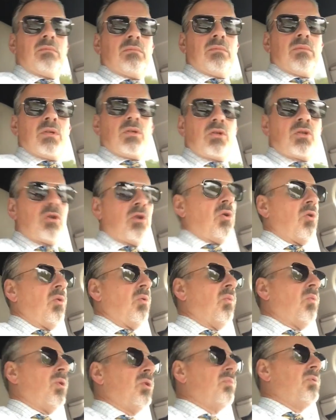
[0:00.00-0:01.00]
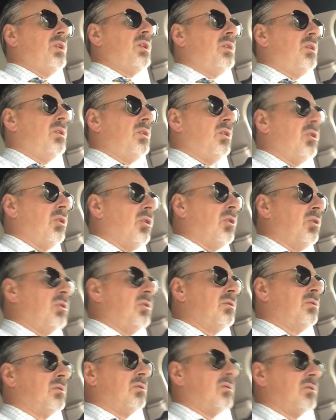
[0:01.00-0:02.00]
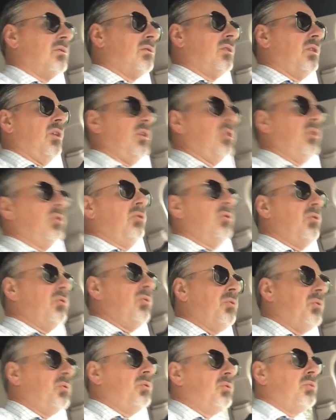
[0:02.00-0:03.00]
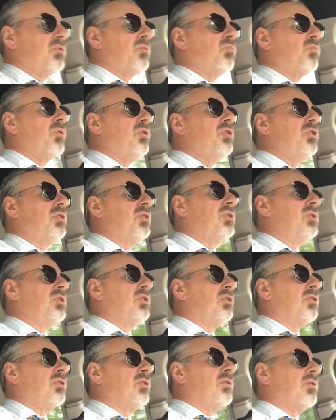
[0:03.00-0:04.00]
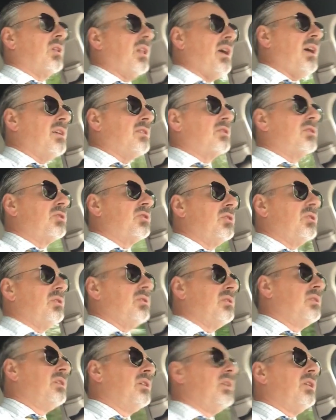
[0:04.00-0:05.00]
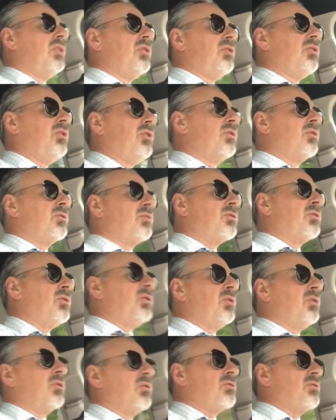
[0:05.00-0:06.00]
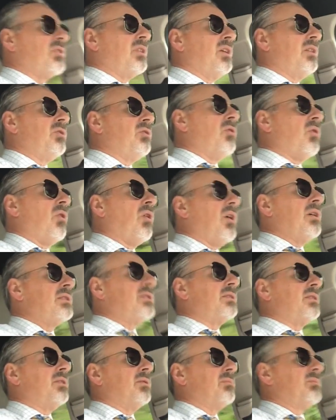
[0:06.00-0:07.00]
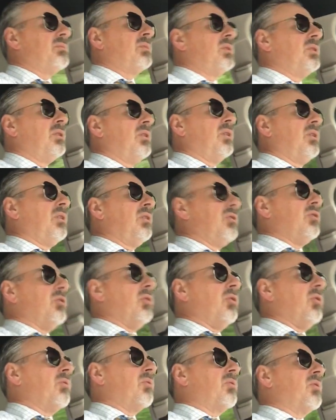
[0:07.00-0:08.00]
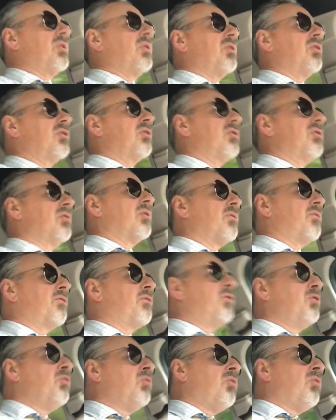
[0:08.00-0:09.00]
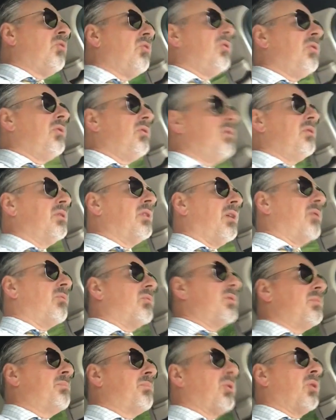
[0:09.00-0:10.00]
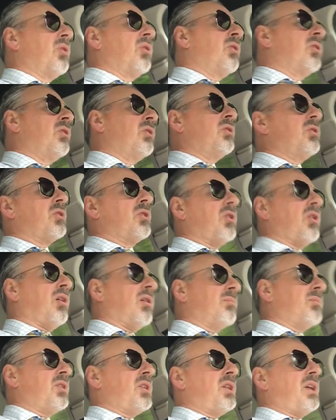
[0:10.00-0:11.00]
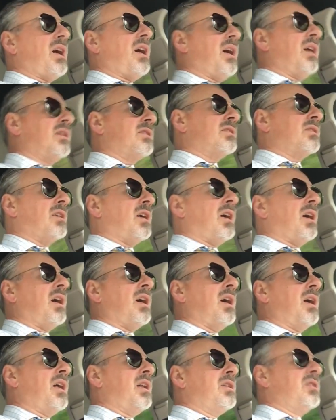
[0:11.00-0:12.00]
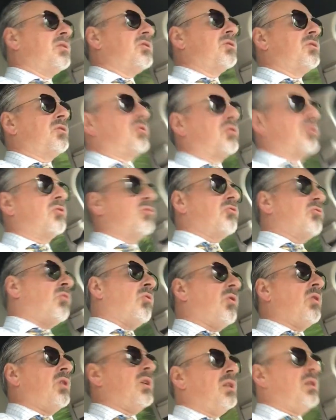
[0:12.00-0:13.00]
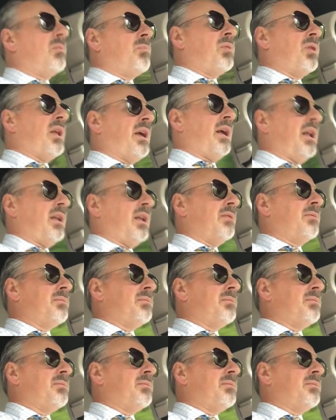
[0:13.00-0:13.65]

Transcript: So what do we hear in the news? What do you hear last years and years ad nauseum? The fuel that we burn, the carbon dioxide, is destroying the planet.